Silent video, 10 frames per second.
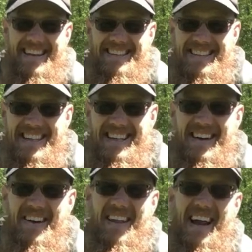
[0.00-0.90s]
this is the
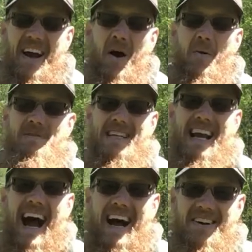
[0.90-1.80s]
year that I hope to
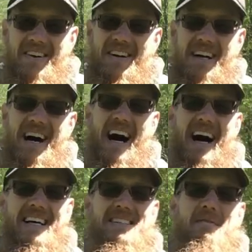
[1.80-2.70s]
conquer
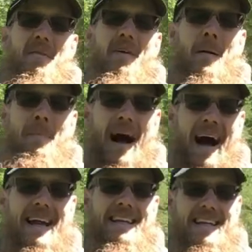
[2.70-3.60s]
uh, some of our
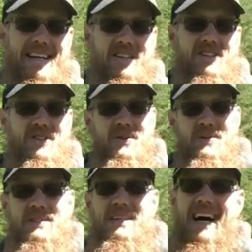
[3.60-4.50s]
pond
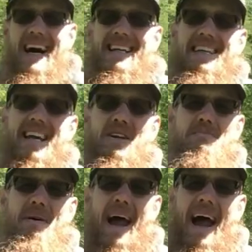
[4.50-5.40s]
issues. Uh, take you
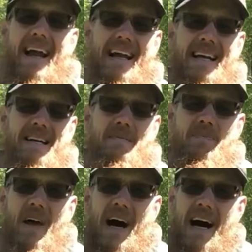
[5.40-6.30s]
back
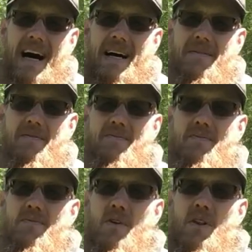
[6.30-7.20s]
uh,
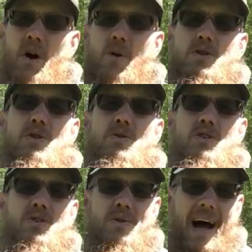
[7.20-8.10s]
for those who
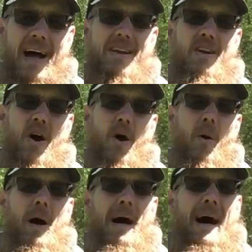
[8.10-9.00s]
do not
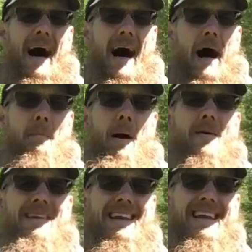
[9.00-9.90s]
know, uh,
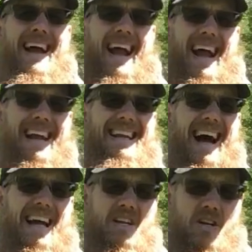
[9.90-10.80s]
about eight,
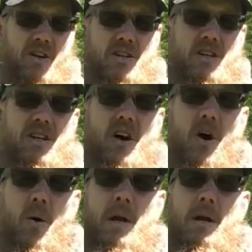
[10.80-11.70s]
nine years
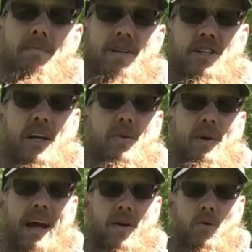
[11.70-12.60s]
ago here in Michigan,
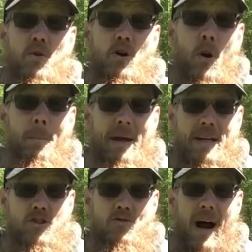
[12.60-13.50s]
we had a real
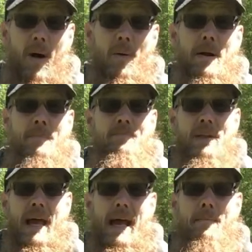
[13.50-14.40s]
big drought.
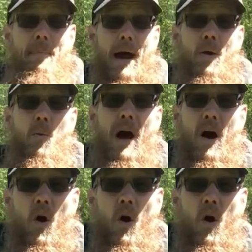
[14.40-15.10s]
And my wet